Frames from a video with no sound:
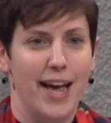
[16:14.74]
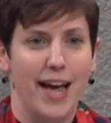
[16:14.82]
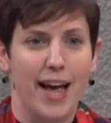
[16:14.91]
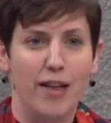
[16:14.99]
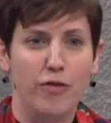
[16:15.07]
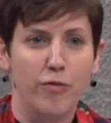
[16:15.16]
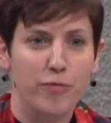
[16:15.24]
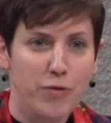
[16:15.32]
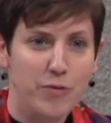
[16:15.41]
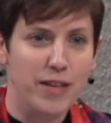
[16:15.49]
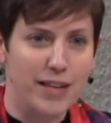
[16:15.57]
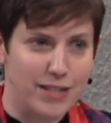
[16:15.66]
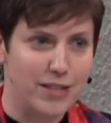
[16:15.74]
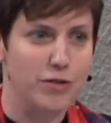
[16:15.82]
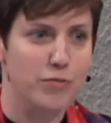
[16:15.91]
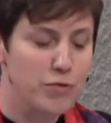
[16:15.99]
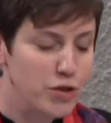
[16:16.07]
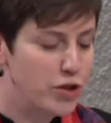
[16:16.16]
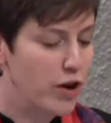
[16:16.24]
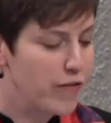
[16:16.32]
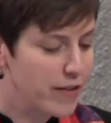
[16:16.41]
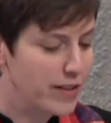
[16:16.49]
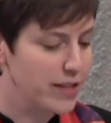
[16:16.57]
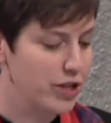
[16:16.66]
And through
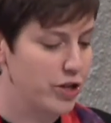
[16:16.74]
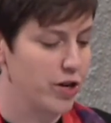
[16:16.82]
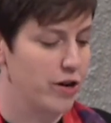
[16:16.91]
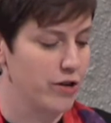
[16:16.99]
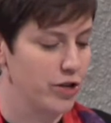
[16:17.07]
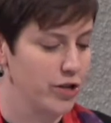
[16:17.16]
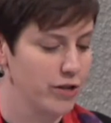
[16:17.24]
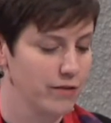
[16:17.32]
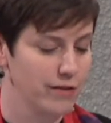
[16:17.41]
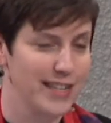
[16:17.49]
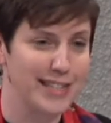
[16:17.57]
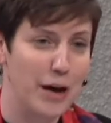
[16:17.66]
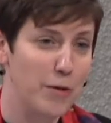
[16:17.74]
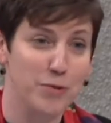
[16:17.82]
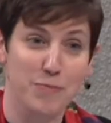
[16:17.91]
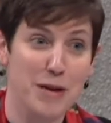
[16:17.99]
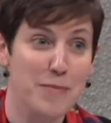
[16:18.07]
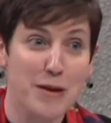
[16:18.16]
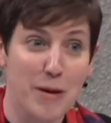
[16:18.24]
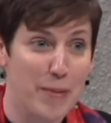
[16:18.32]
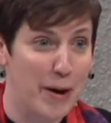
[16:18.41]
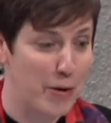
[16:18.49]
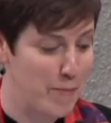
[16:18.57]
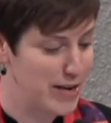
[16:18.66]
serving this church, it's helped me be a
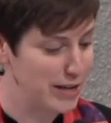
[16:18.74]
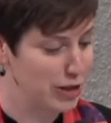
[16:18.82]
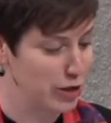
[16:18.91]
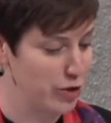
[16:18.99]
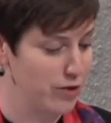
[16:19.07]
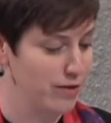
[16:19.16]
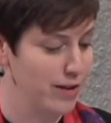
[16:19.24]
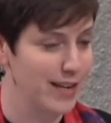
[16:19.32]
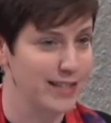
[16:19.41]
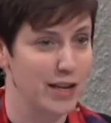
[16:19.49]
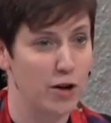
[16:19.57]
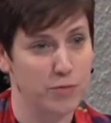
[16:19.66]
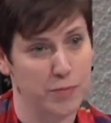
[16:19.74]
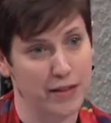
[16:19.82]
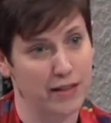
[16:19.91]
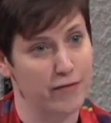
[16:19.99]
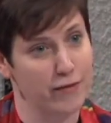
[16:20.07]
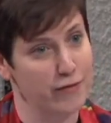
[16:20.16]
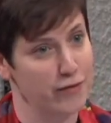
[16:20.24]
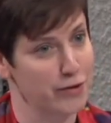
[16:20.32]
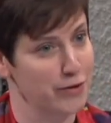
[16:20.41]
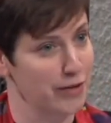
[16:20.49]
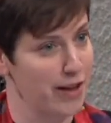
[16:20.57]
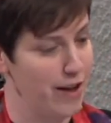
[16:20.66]
better minister and it's helped me live a
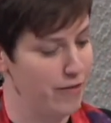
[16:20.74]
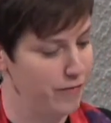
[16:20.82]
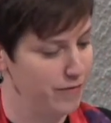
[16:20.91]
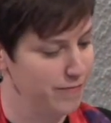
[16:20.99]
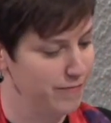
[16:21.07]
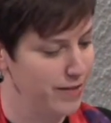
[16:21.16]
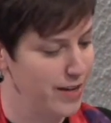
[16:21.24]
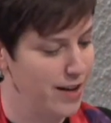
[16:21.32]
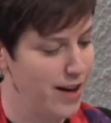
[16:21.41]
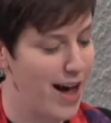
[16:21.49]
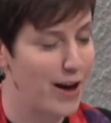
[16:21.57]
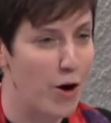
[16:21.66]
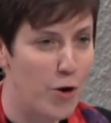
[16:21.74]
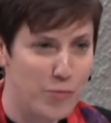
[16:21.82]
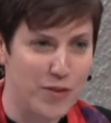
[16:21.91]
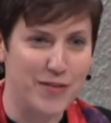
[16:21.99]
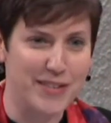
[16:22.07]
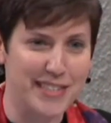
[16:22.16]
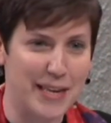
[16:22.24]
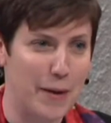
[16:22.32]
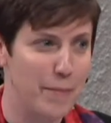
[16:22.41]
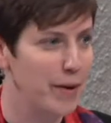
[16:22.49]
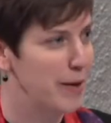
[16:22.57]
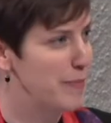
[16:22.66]
fuller life. I hope that the
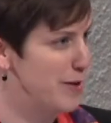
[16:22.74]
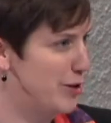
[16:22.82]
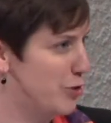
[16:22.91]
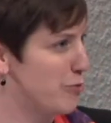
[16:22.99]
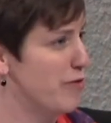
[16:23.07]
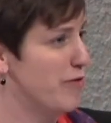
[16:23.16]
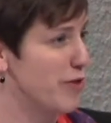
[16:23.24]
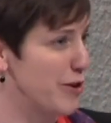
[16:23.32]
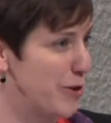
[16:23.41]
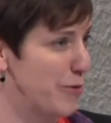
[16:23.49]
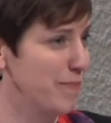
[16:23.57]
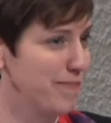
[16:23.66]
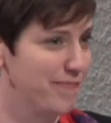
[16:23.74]
same might be true for you.